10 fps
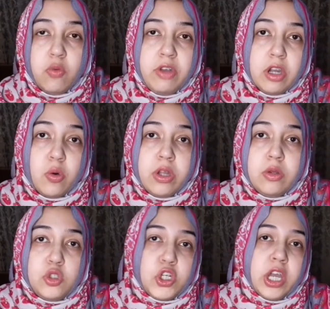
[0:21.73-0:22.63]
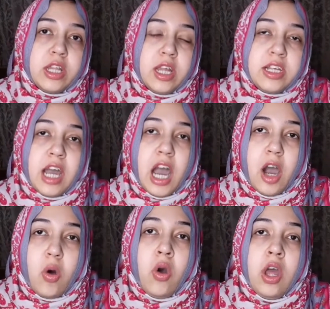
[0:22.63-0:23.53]
we are going to check that
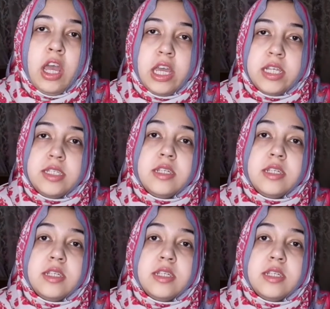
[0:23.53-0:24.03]
how is the